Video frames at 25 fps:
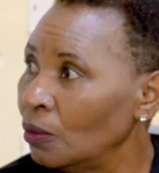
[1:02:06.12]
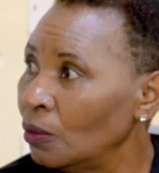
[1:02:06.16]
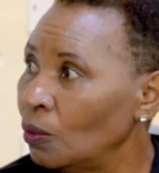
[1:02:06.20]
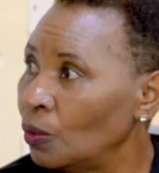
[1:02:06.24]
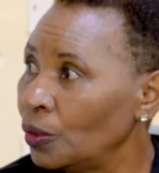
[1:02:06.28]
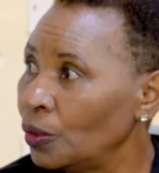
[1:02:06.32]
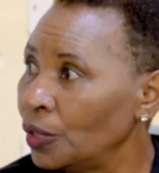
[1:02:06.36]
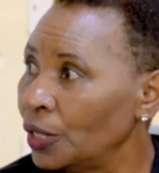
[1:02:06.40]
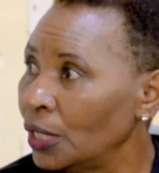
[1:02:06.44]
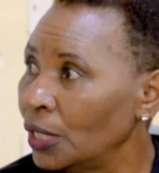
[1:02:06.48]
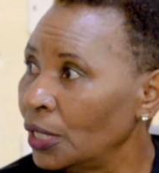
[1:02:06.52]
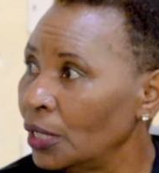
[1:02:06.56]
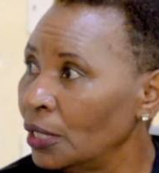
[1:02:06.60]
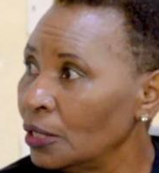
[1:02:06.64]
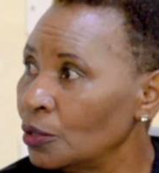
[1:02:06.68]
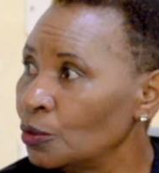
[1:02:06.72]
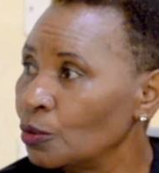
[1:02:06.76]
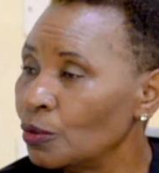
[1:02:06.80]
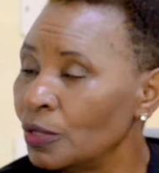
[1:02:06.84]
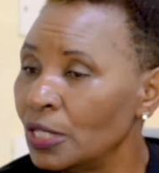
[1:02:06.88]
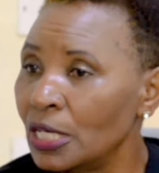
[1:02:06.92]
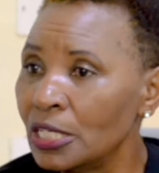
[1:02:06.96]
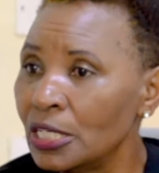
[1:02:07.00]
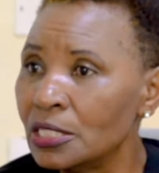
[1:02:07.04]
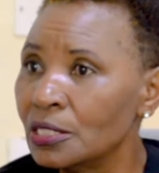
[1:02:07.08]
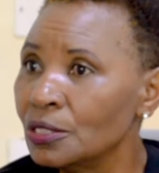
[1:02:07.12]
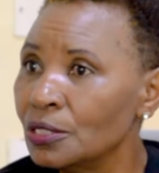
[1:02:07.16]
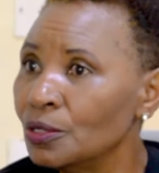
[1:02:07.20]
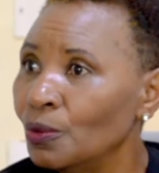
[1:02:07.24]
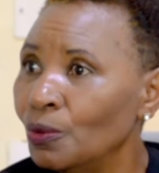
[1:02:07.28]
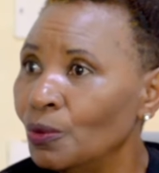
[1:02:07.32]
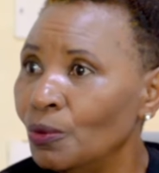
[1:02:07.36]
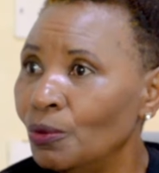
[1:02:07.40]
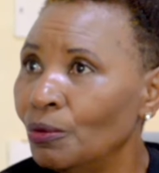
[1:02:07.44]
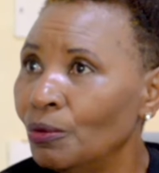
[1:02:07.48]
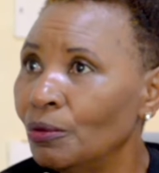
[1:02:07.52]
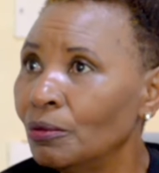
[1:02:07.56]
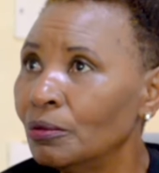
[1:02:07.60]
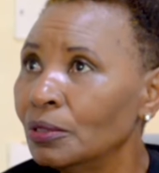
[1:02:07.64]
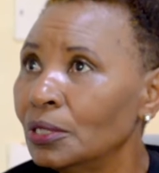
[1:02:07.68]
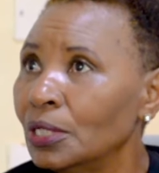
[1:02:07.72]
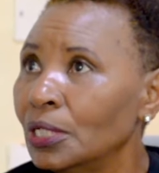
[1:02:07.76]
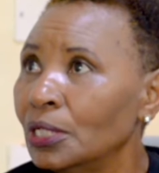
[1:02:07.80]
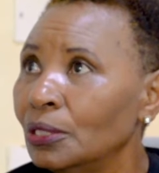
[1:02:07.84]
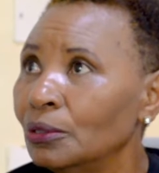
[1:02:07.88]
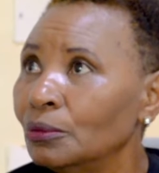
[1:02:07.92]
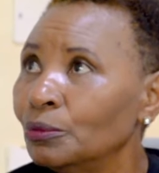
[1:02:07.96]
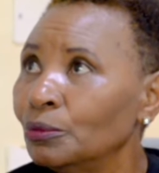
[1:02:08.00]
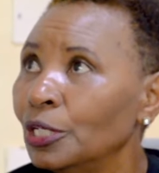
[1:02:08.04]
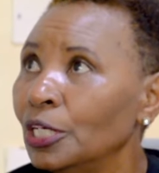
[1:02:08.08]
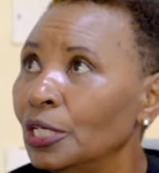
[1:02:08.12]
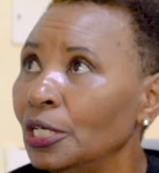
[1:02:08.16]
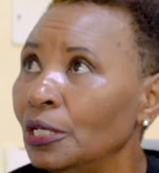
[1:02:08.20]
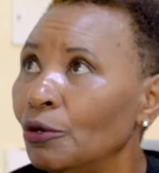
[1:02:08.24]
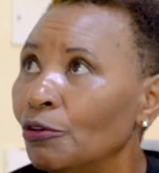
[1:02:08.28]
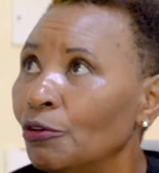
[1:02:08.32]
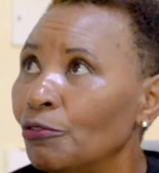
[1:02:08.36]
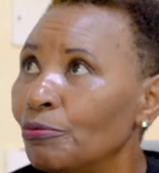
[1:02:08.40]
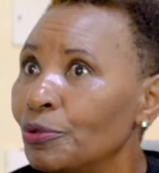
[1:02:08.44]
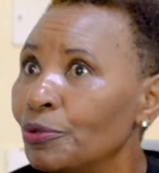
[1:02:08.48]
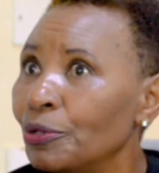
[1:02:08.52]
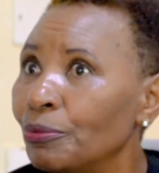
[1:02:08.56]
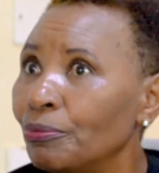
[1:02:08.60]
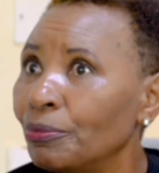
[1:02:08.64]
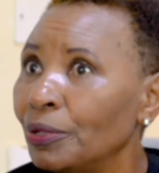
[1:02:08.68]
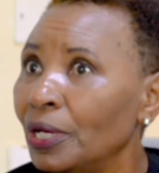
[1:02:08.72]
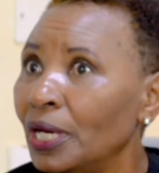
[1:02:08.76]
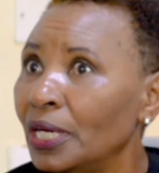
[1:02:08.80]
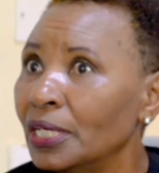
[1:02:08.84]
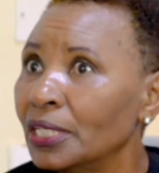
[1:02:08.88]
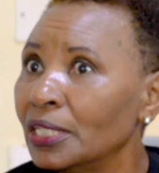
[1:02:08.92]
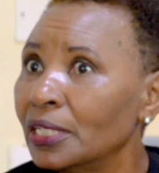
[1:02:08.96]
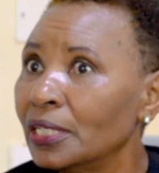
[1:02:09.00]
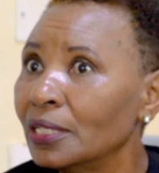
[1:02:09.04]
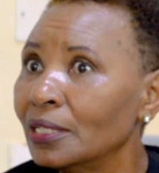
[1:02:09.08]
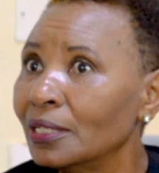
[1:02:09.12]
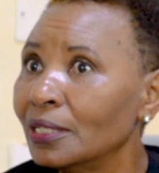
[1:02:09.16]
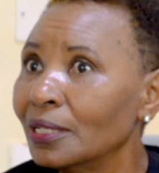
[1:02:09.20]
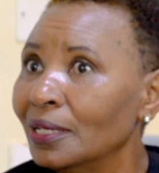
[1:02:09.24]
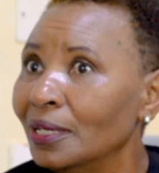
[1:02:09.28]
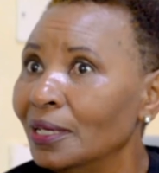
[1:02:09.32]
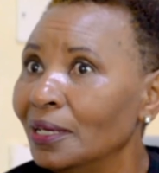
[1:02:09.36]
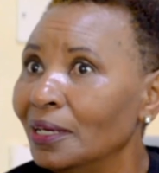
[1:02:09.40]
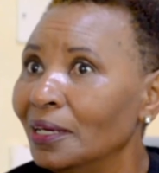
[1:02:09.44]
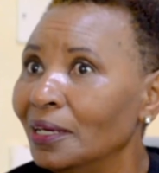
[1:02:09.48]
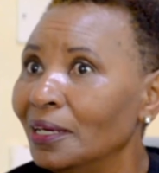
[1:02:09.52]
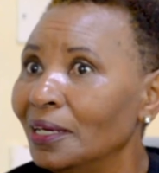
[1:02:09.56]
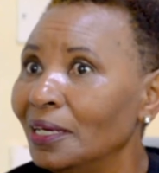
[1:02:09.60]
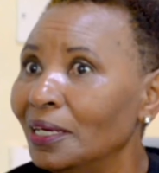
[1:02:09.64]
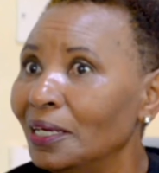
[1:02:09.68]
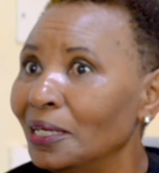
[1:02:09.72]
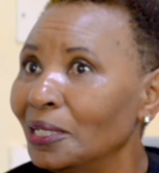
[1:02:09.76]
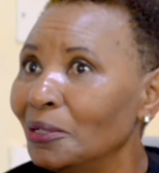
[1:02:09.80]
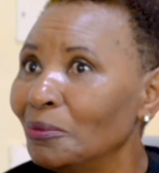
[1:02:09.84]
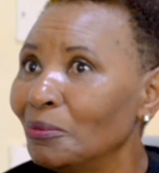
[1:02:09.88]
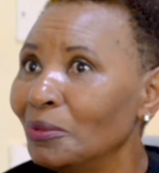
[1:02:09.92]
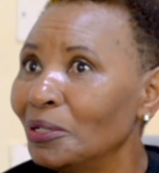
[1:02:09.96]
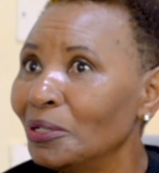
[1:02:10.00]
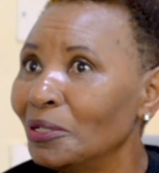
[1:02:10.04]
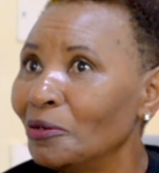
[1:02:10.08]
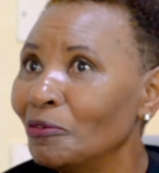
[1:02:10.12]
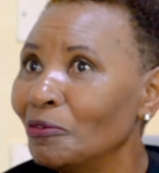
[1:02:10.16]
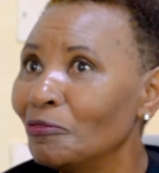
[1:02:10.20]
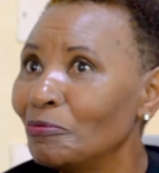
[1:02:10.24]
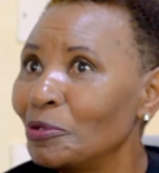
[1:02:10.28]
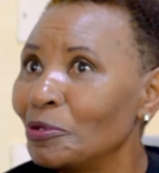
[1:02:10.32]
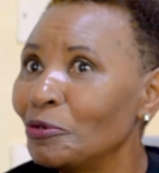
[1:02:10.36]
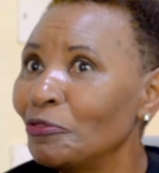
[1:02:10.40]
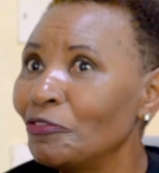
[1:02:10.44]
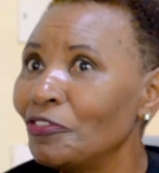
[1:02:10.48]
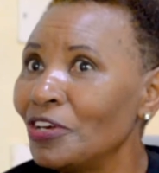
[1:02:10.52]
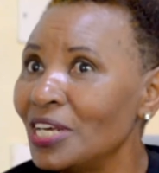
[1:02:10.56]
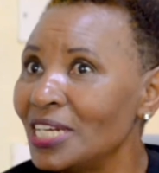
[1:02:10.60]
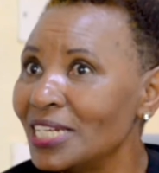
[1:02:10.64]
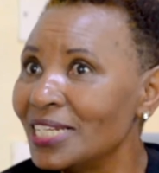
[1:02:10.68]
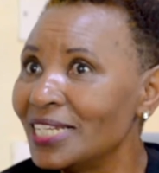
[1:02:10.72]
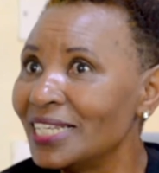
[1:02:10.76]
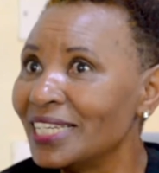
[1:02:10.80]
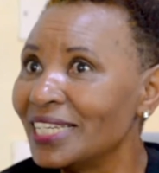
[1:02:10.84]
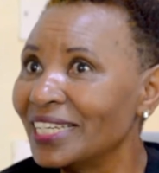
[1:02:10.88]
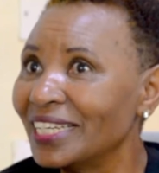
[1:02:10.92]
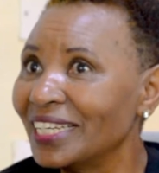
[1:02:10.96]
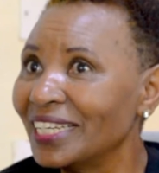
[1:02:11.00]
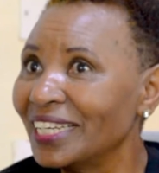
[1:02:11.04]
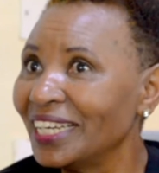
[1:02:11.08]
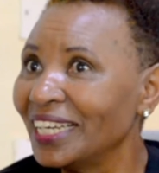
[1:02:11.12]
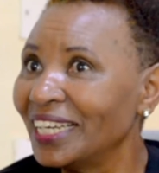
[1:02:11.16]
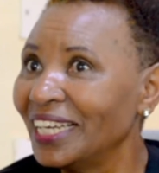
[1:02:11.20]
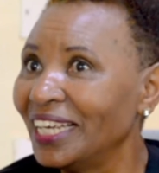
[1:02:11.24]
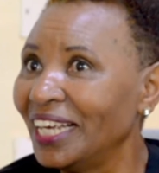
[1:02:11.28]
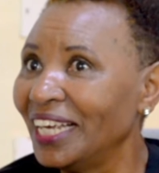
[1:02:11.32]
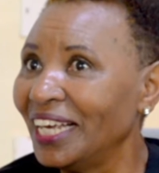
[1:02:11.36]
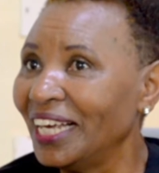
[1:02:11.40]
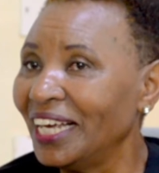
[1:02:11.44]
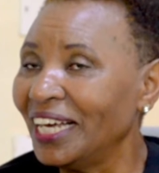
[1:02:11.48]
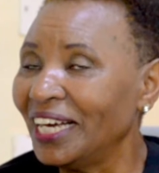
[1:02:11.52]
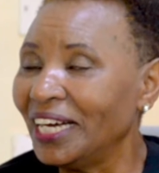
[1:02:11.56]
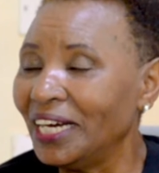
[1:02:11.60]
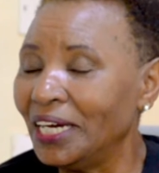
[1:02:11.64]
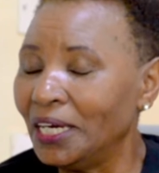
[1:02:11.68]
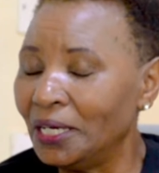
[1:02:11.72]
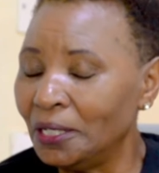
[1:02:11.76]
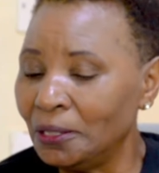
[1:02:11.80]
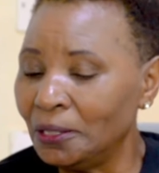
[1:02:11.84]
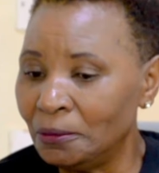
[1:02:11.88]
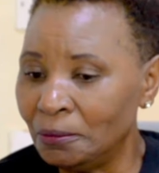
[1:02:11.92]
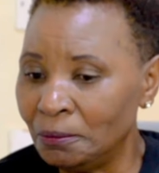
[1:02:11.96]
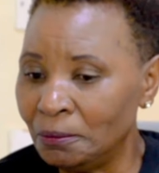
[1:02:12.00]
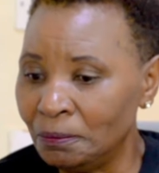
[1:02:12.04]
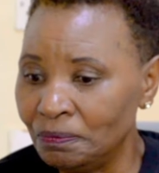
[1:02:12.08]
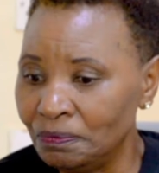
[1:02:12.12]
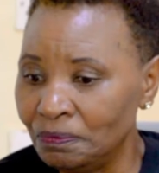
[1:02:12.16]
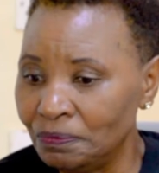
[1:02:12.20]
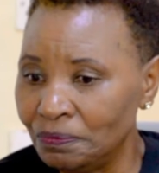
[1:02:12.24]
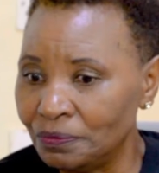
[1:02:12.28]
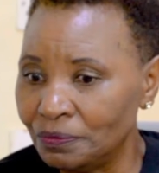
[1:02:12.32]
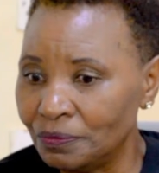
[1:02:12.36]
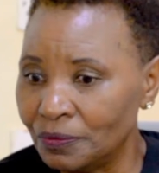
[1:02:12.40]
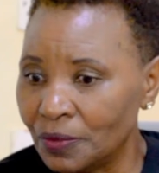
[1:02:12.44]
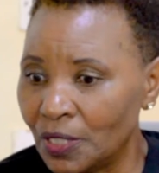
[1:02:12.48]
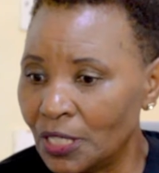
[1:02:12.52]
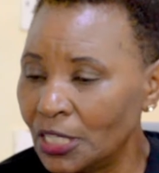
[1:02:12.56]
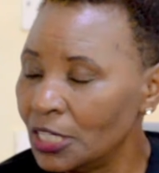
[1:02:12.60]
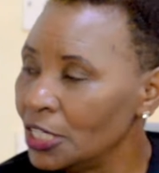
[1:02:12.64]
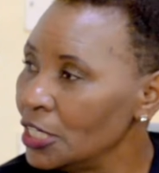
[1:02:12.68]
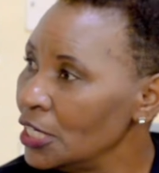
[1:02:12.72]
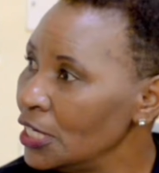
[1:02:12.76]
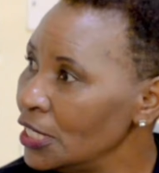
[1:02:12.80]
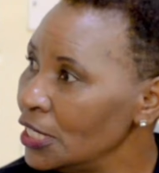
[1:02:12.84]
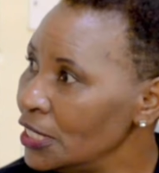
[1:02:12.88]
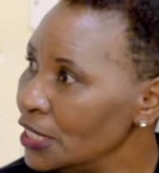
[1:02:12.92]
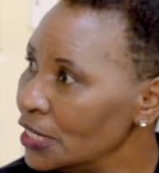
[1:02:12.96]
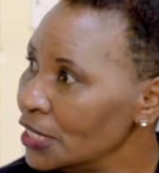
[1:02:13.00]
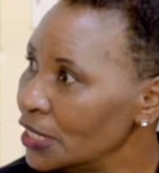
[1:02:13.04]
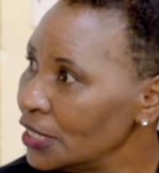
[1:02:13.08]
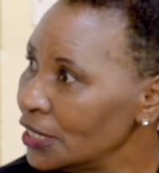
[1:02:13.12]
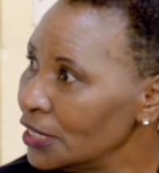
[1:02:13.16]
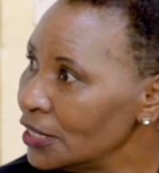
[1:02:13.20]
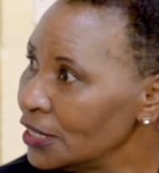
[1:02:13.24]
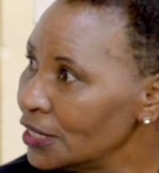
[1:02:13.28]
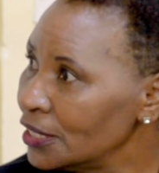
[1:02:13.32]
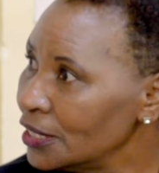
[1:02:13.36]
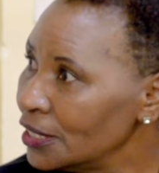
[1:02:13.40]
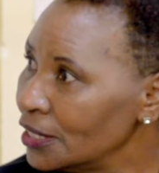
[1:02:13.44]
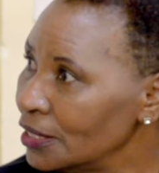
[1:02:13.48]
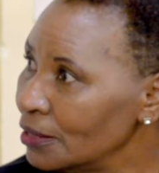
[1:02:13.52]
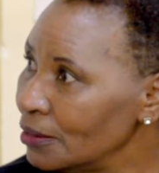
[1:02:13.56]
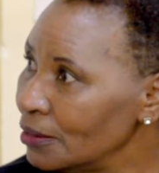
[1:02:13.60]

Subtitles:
Okay. So there's no way of preparing, of preventing kidney disease.